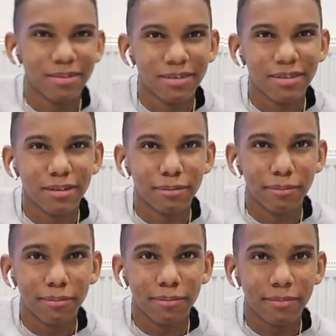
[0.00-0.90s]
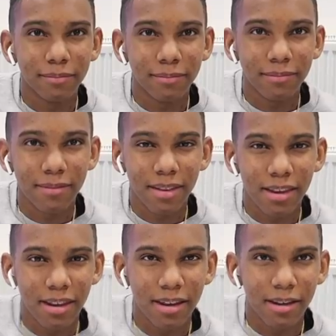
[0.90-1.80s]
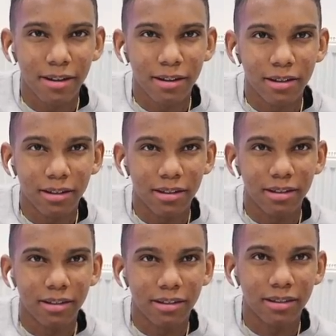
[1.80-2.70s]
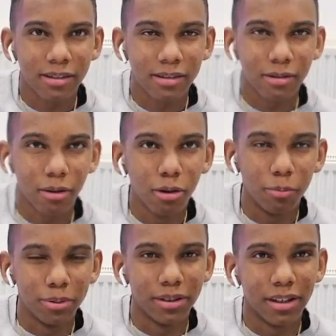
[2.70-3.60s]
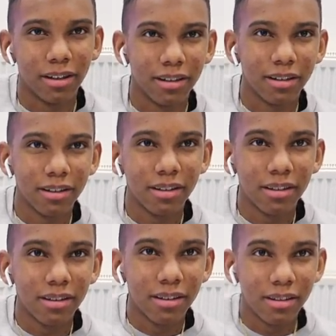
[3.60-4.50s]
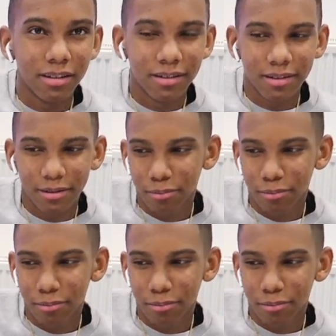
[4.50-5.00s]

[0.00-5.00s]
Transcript: I got to find out to see if that kitchen is open, because that kitchen might not be open.